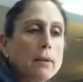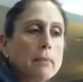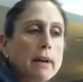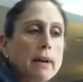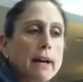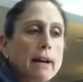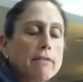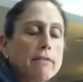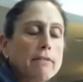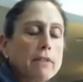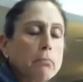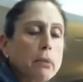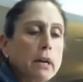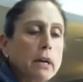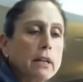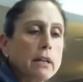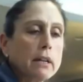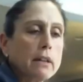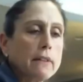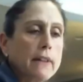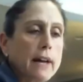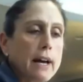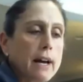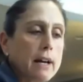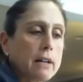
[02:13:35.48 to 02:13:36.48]

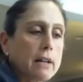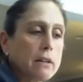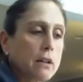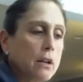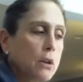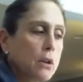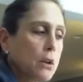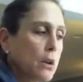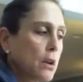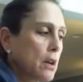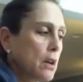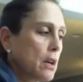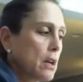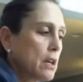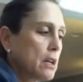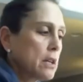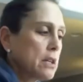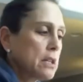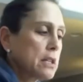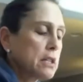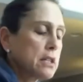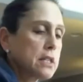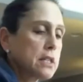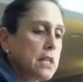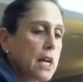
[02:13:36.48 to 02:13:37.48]
everybody that
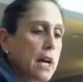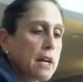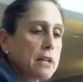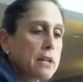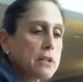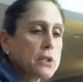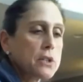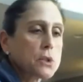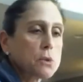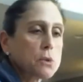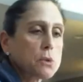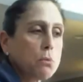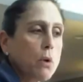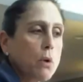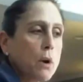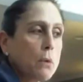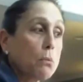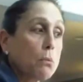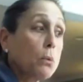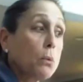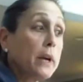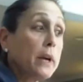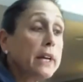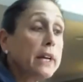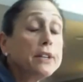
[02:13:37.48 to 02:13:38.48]
does what
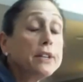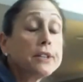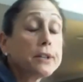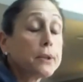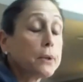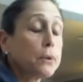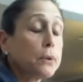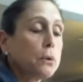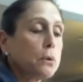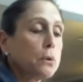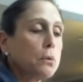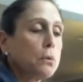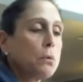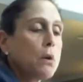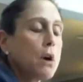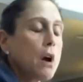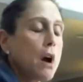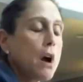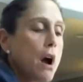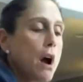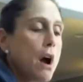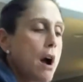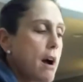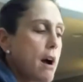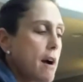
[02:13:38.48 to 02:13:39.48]
we do.
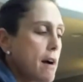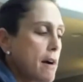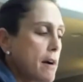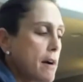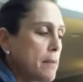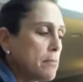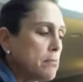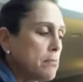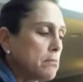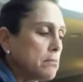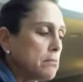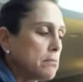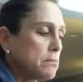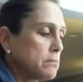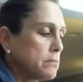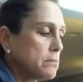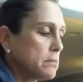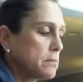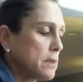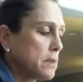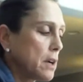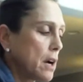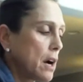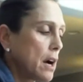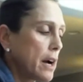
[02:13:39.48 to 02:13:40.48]

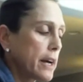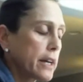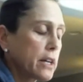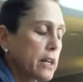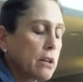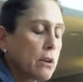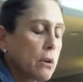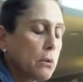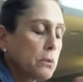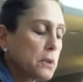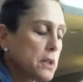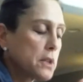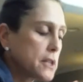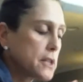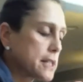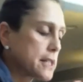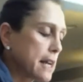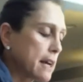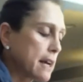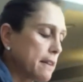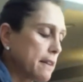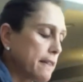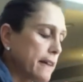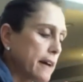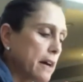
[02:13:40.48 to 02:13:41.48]
I can only
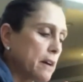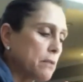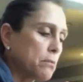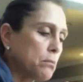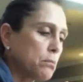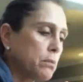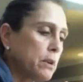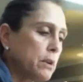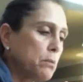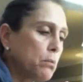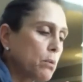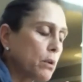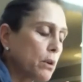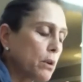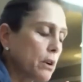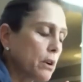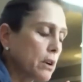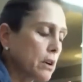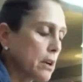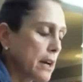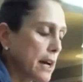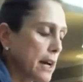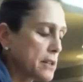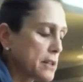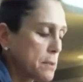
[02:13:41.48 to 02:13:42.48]
say that we work
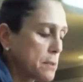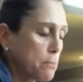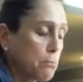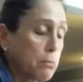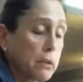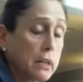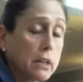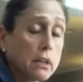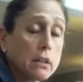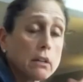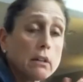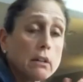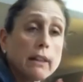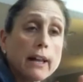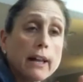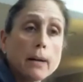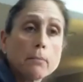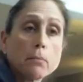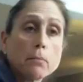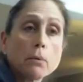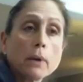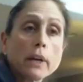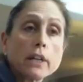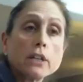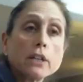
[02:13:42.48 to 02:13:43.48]
as a big
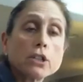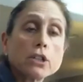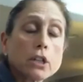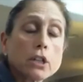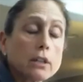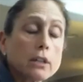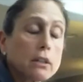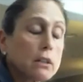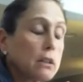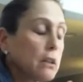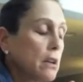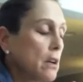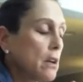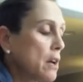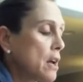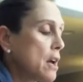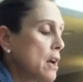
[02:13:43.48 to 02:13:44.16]
collaboration.